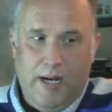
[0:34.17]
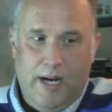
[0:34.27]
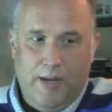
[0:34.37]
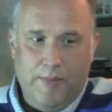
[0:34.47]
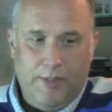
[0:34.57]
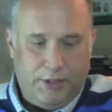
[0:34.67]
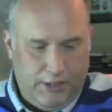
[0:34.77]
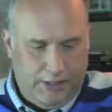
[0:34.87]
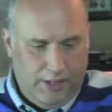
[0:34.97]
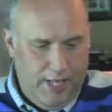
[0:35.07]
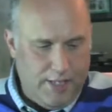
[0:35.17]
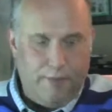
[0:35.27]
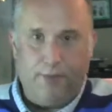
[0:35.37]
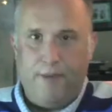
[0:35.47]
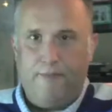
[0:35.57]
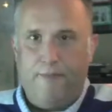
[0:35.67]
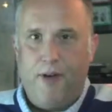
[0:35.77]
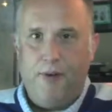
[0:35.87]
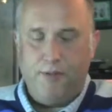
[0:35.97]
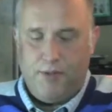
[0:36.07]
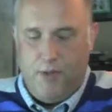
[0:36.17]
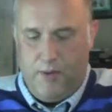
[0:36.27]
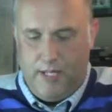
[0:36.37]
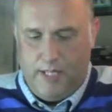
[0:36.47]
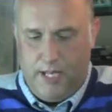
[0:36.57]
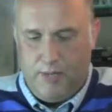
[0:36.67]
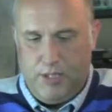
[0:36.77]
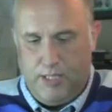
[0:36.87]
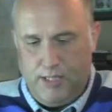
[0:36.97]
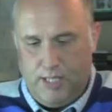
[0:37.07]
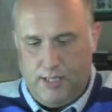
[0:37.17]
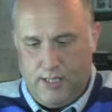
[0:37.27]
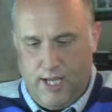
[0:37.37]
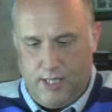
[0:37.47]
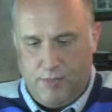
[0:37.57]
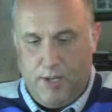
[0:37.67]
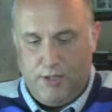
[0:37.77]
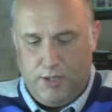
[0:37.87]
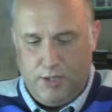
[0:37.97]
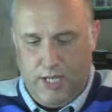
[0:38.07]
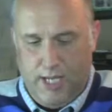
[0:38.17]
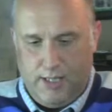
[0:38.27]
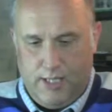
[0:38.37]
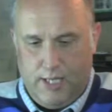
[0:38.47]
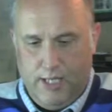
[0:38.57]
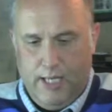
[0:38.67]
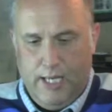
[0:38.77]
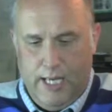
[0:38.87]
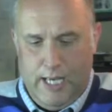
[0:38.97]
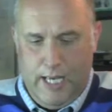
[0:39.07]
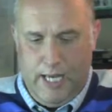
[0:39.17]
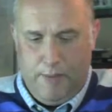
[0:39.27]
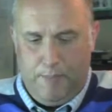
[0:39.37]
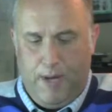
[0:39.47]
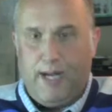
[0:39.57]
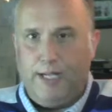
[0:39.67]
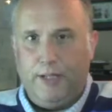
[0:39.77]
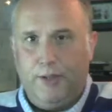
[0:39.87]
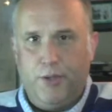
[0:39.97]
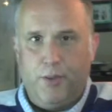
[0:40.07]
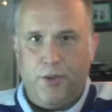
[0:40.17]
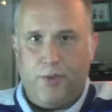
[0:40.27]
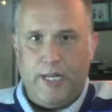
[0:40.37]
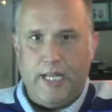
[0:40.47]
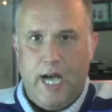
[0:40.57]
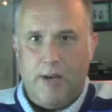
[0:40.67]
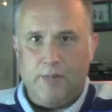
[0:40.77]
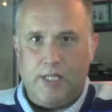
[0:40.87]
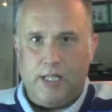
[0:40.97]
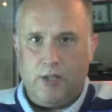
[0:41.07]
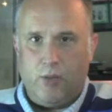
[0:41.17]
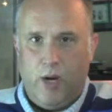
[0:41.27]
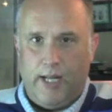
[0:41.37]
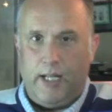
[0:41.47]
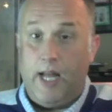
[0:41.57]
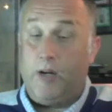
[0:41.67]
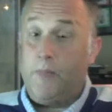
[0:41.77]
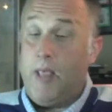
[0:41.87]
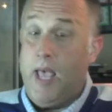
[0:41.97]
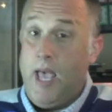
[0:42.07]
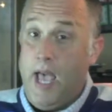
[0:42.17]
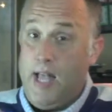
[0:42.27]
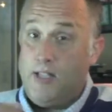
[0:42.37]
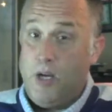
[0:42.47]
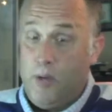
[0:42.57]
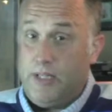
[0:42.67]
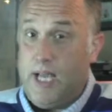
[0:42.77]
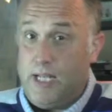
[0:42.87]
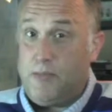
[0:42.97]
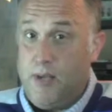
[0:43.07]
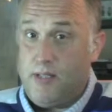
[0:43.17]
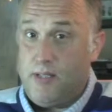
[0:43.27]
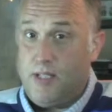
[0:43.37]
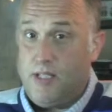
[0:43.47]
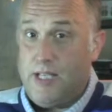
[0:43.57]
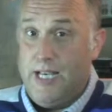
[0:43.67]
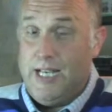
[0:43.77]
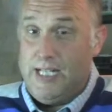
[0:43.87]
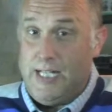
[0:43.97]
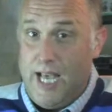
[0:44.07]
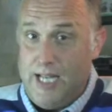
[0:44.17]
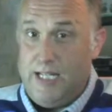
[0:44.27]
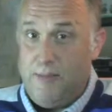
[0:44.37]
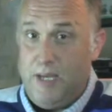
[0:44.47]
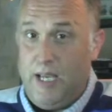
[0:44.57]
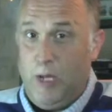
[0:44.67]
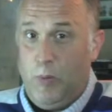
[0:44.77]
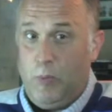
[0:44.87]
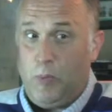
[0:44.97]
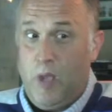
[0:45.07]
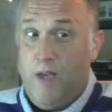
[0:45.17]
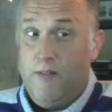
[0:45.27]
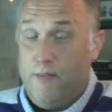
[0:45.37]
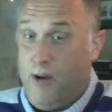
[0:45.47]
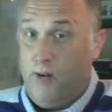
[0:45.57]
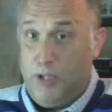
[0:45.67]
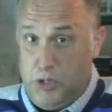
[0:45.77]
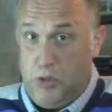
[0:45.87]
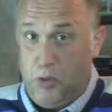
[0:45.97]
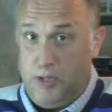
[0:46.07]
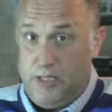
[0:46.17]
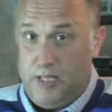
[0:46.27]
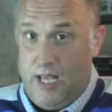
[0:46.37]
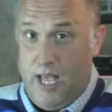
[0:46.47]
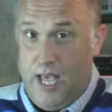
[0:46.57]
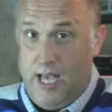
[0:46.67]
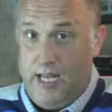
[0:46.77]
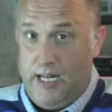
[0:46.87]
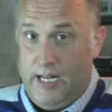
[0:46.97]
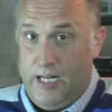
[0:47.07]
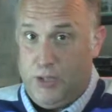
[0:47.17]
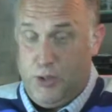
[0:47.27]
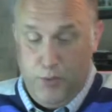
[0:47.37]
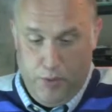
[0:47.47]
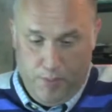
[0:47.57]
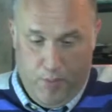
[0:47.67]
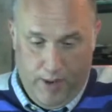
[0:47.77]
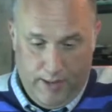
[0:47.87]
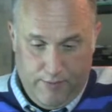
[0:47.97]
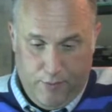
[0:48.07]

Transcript: But she still has a flip phone, so anytime she sends a text message, she has to hit a button 2 or 3 times to get the right letter. And so her text messages tend to be very short and to the point.